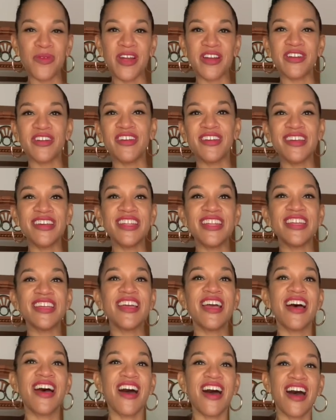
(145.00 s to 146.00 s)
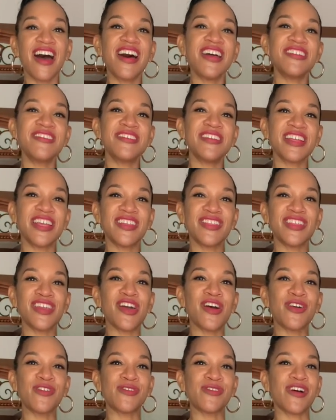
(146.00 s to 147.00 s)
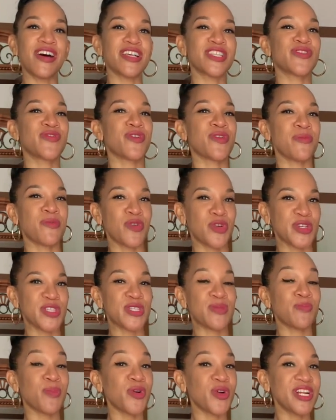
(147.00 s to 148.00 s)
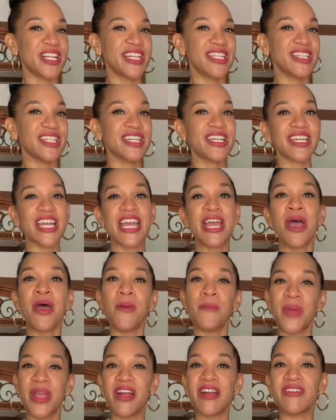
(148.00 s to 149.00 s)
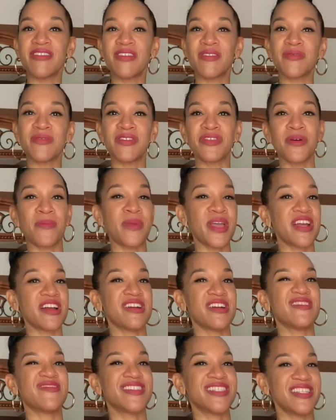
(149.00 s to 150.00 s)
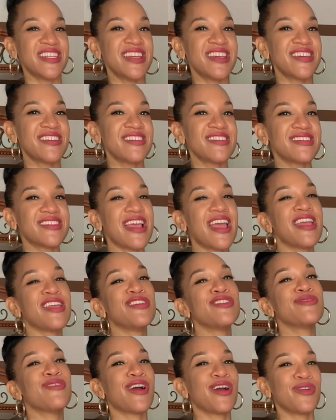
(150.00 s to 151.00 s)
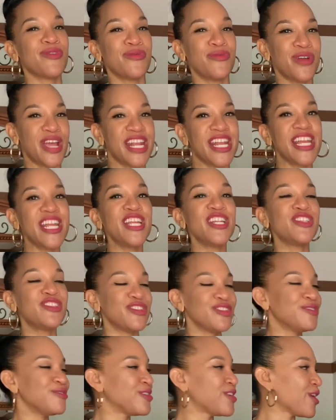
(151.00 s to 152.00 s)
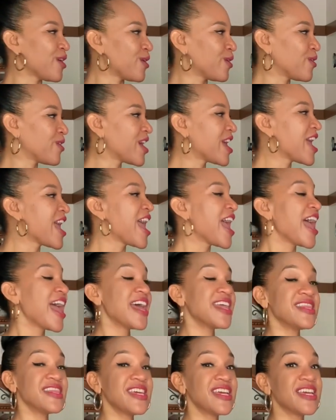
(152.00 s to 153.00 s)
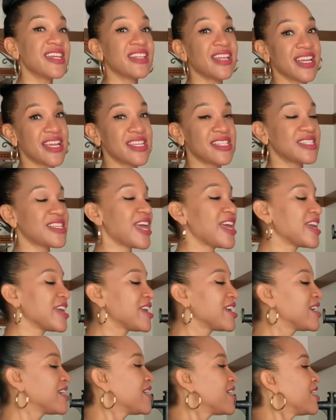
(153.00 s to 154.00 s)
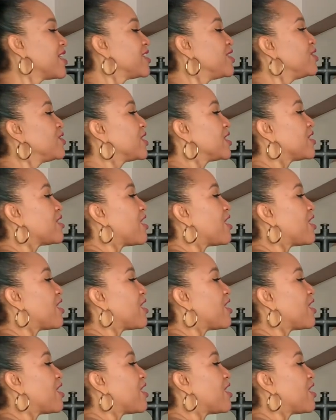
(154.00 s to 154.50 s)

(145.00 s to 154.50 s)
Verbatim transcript: wear your hoodie underneath the overalls for a more sporty look, pair them with a pair of sneakers, and you are ready to go. And then, like I say, you can